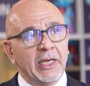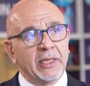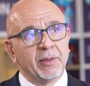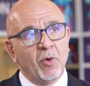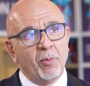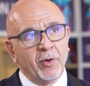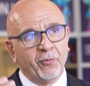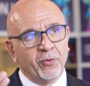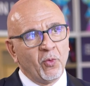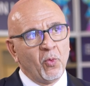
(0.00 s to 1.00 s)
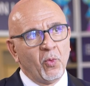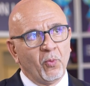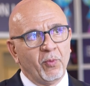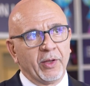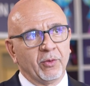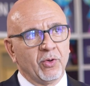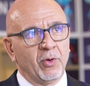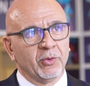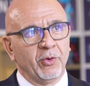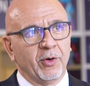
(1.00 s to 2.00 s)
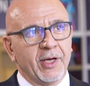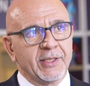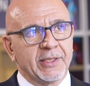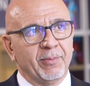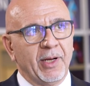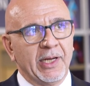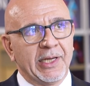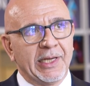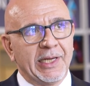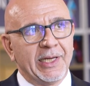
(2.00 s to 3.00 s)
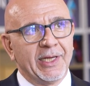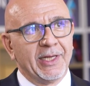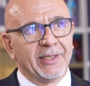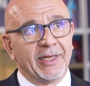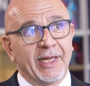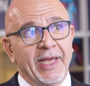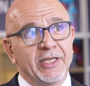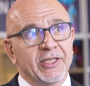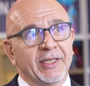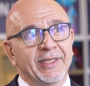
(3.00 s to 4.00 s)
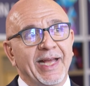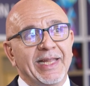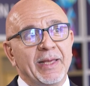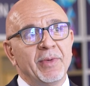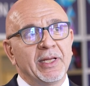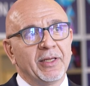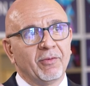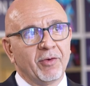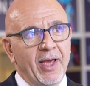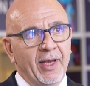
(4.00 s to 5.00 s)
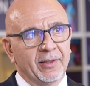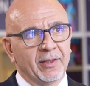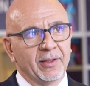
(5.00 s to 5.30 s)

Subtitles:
In the moment of truth, where you talk to your customer, and the agent can immediately react